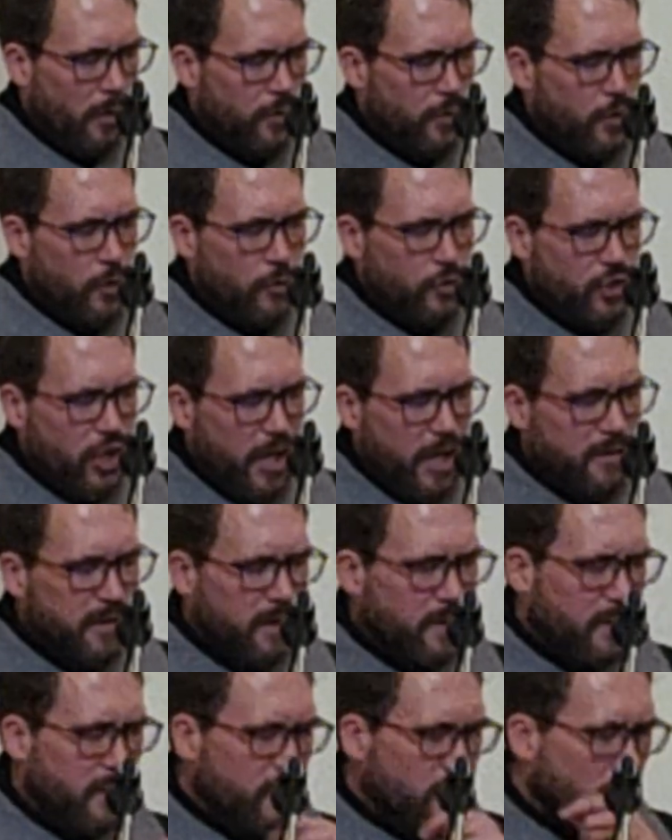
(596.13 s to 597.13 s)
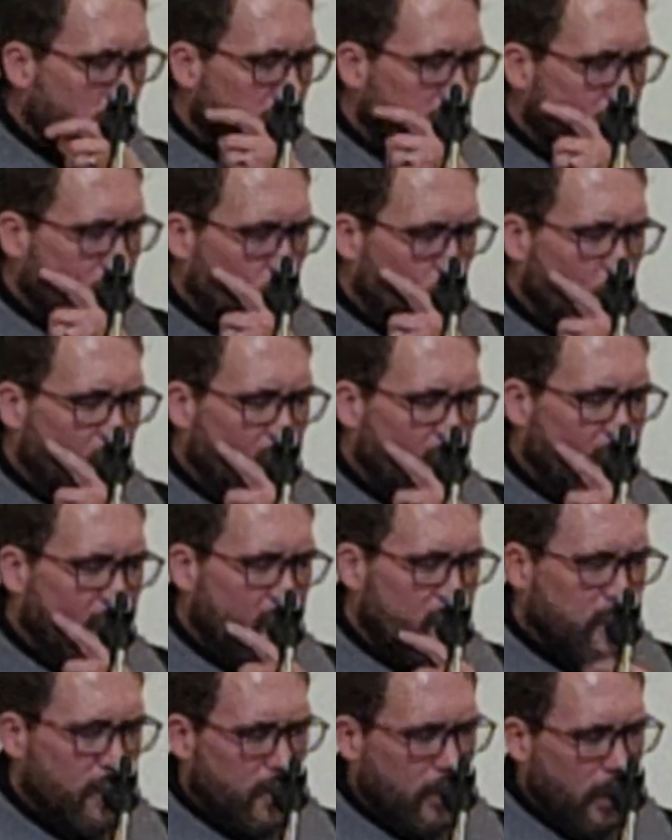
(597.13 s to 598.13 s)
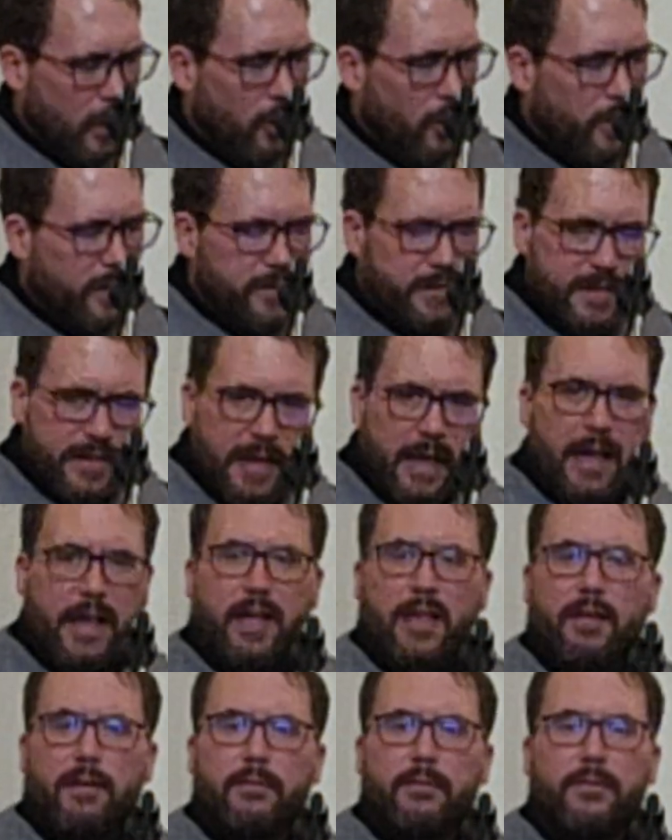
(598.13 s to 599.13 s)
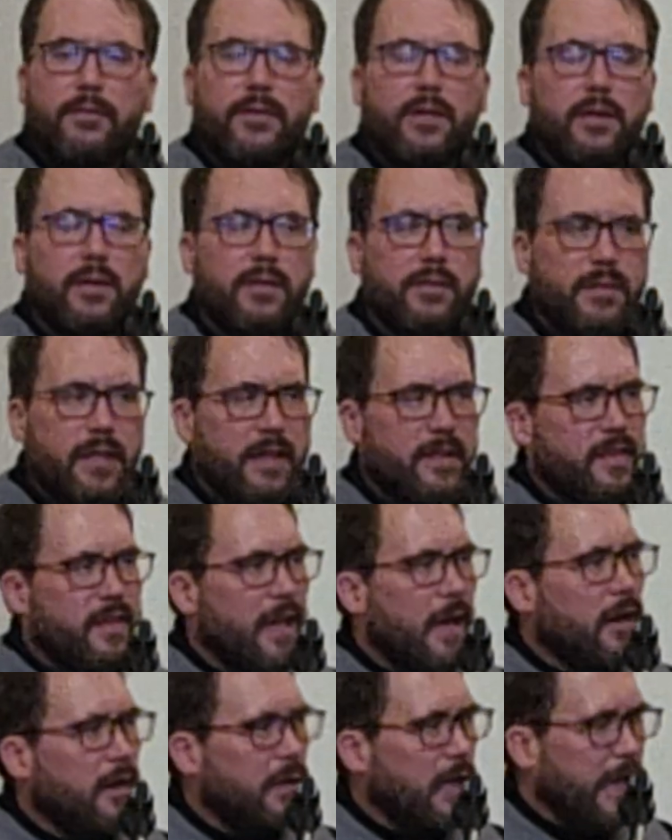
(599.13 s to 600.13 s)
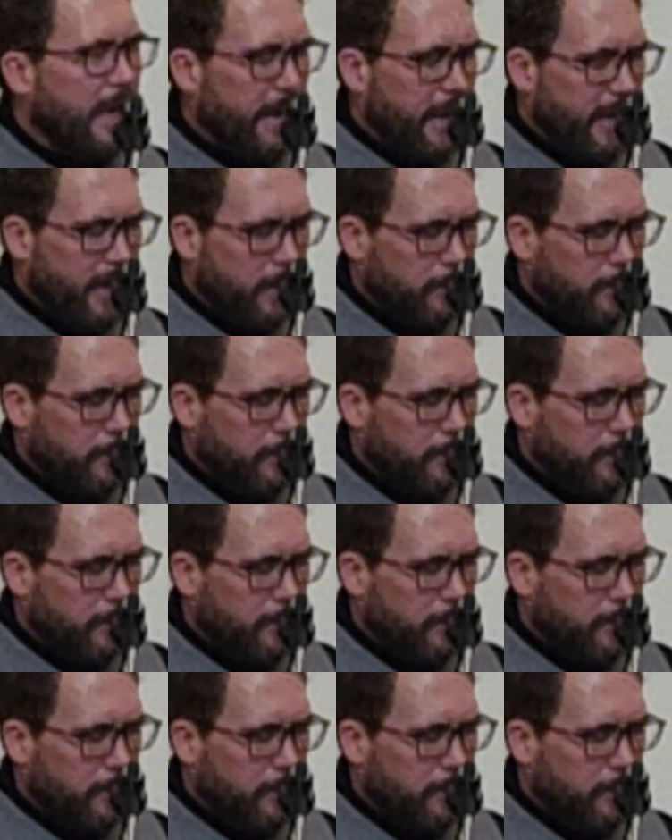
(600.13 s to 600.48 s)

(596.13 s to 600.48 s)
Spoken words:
So Jesus is on his way to go and save this young lady.